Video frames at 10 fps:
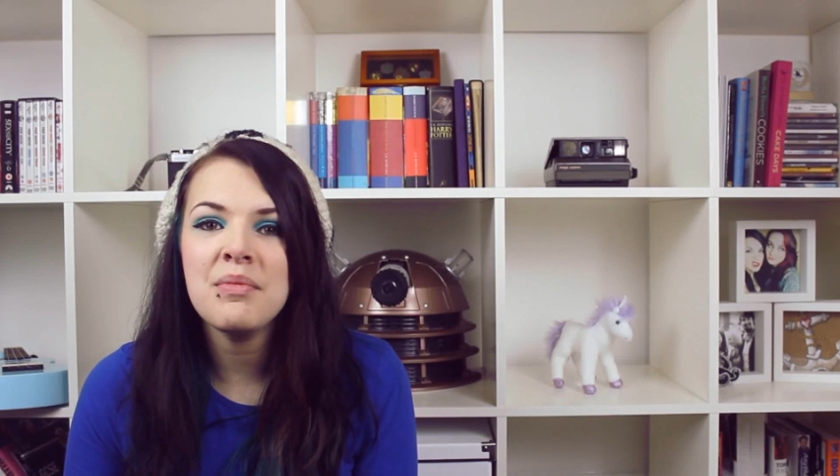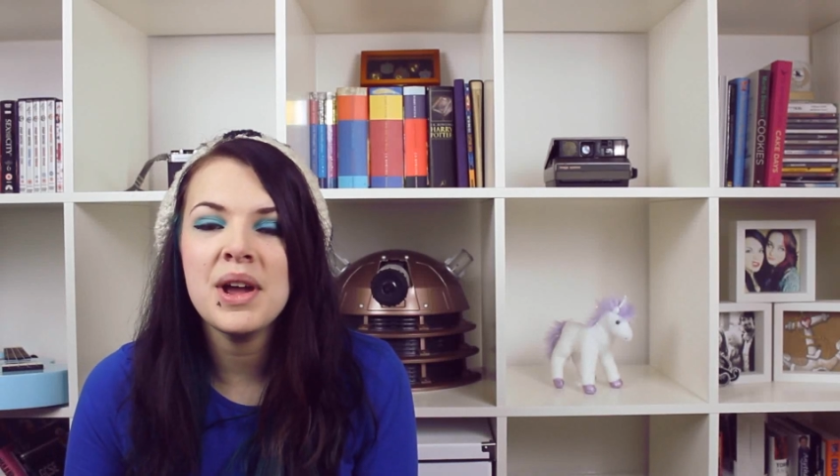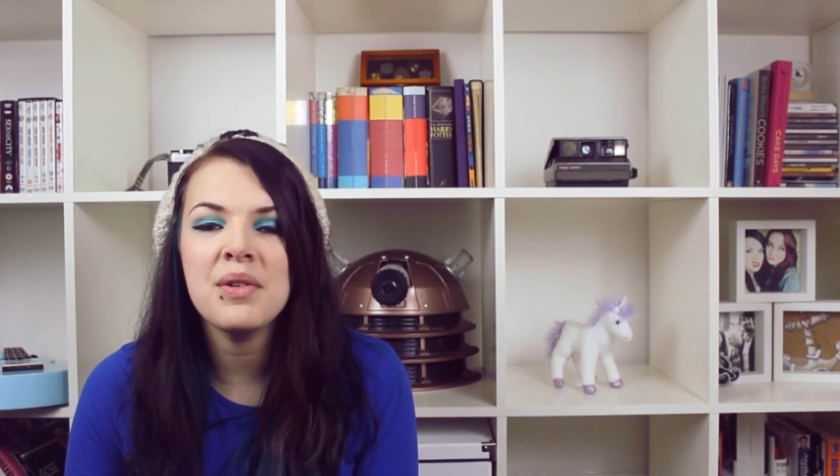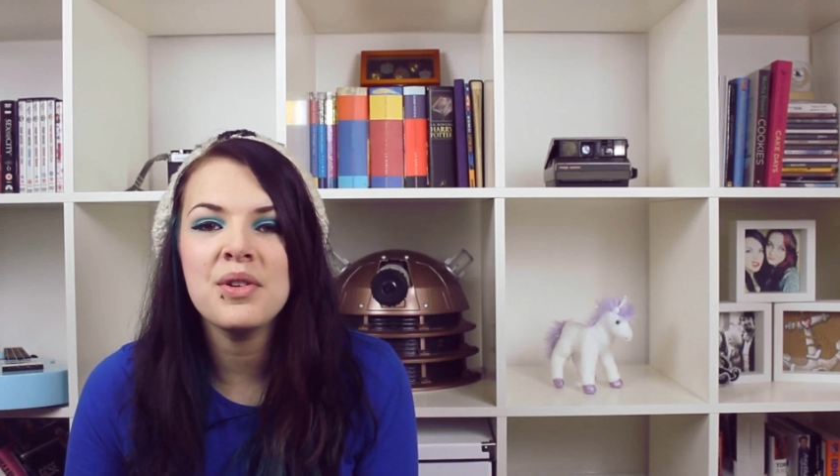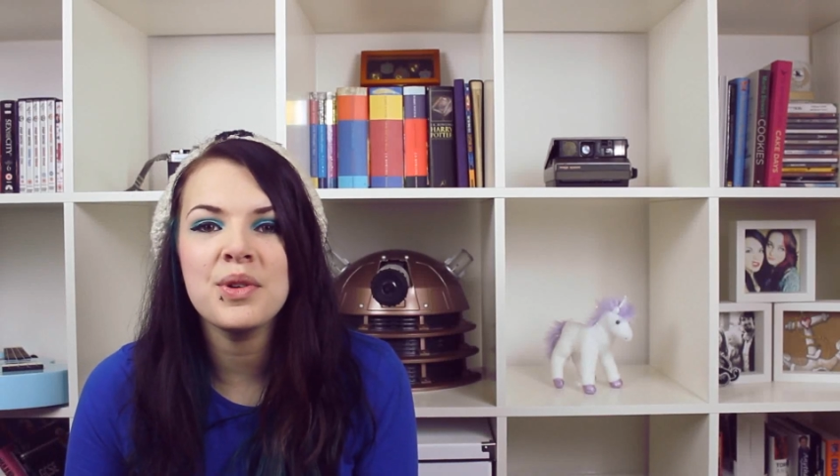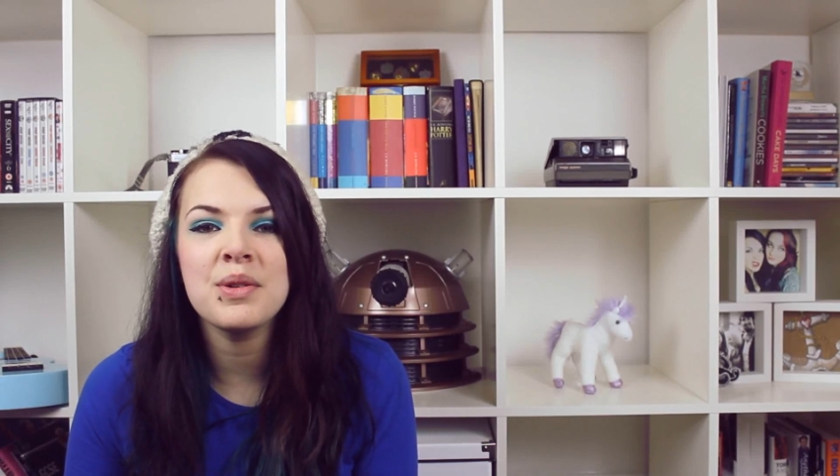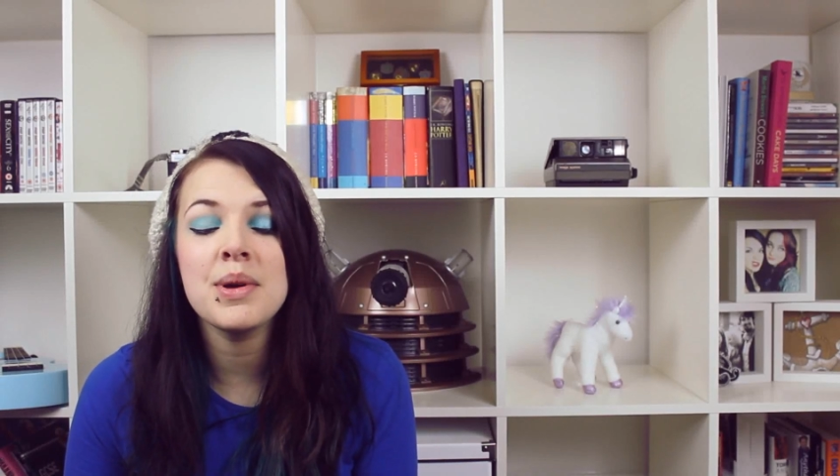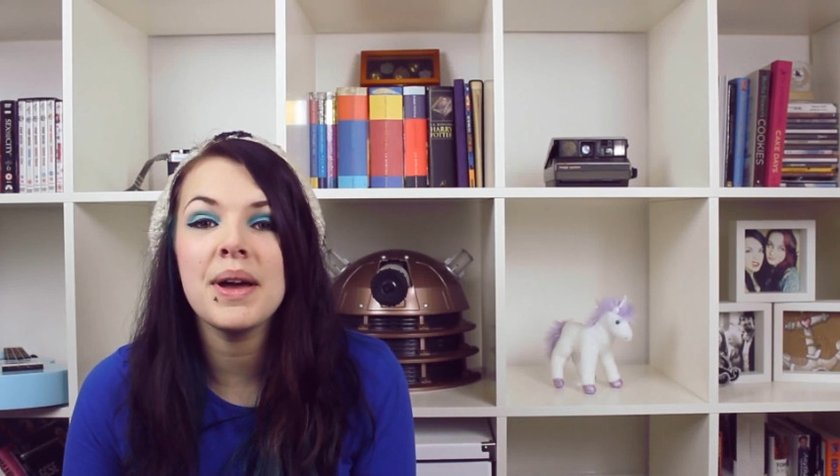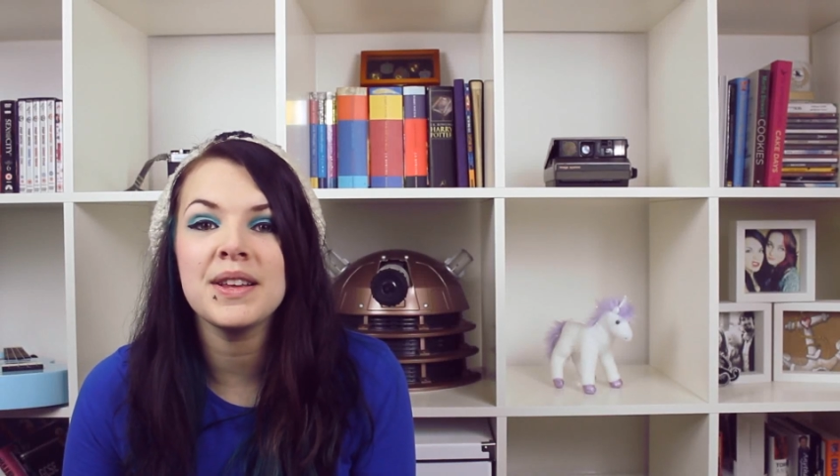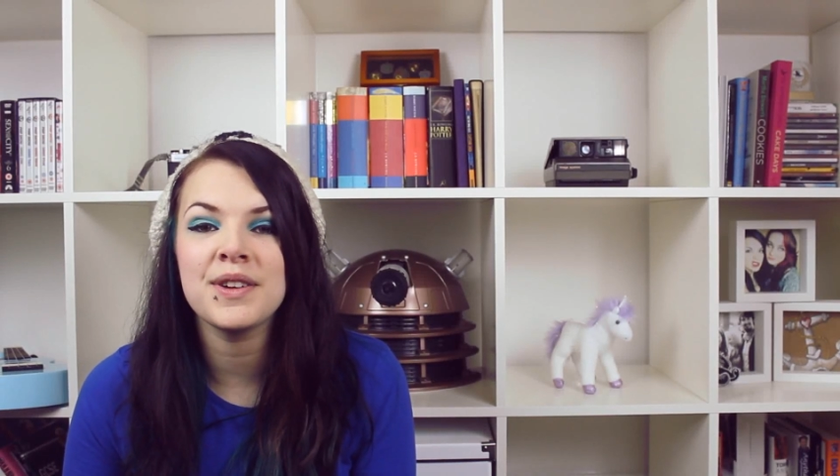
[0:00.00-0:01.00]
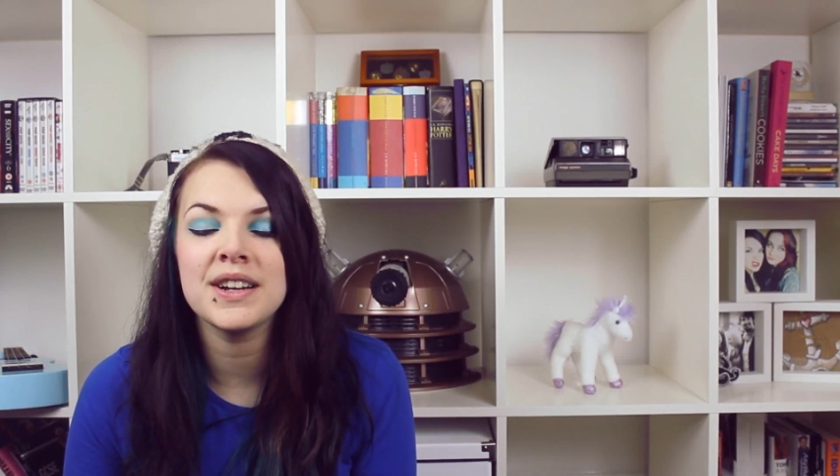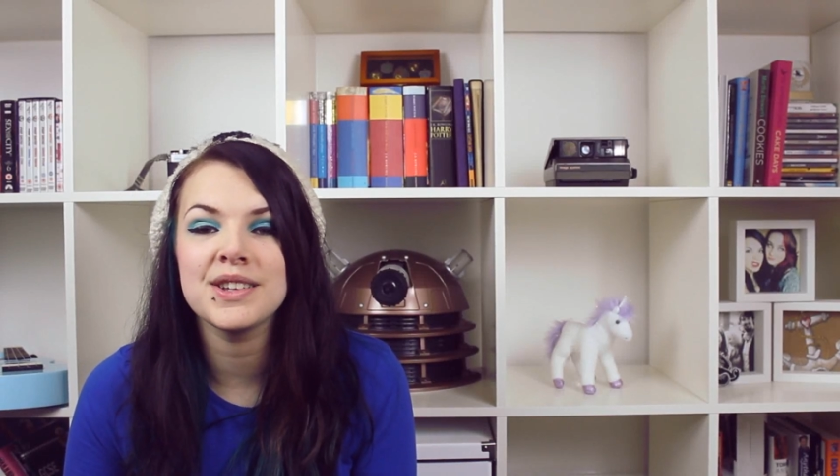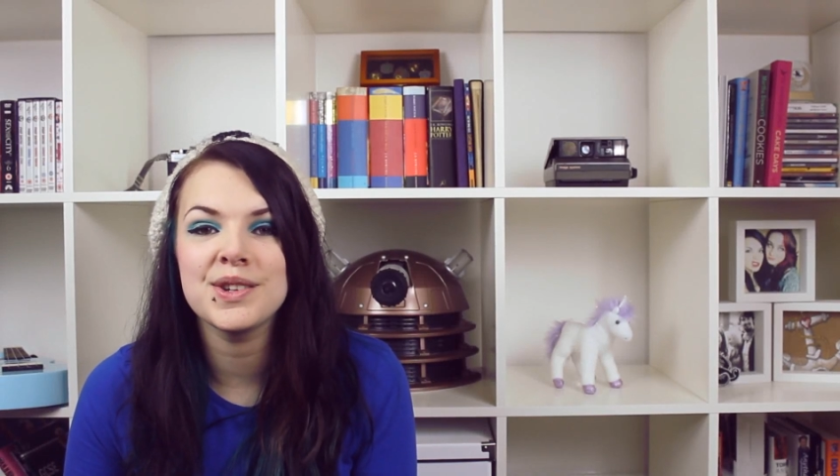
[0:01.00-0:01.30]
I'm here with one of my best friends,